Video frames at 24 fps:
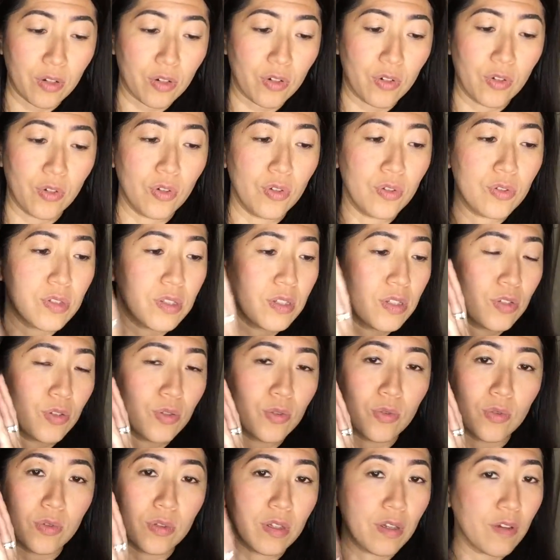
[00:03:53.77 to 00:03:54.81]
your goals,
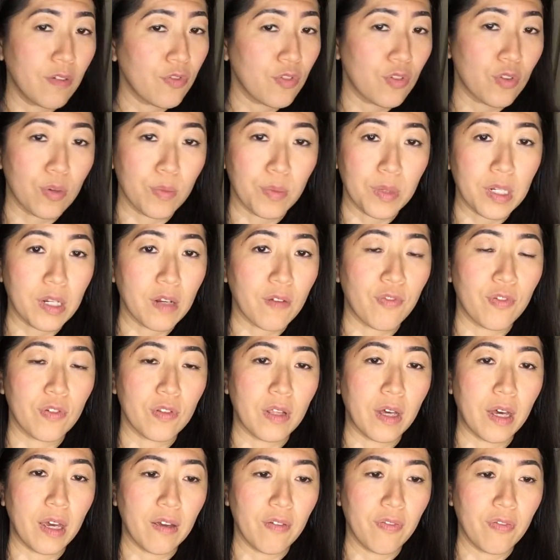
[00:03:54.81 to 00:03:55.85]
to live your meaningful
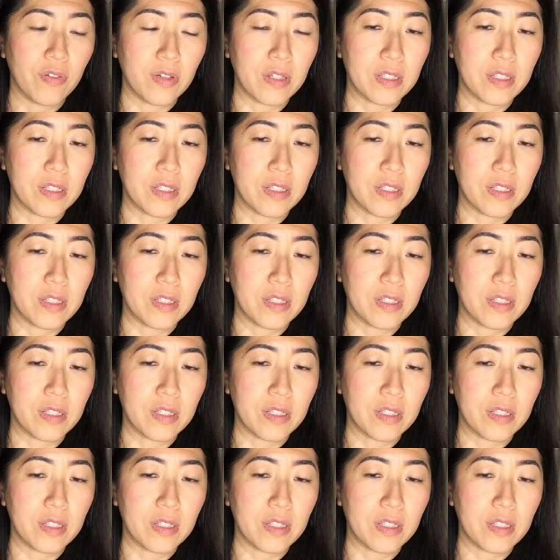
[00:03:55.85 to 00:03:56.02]
life?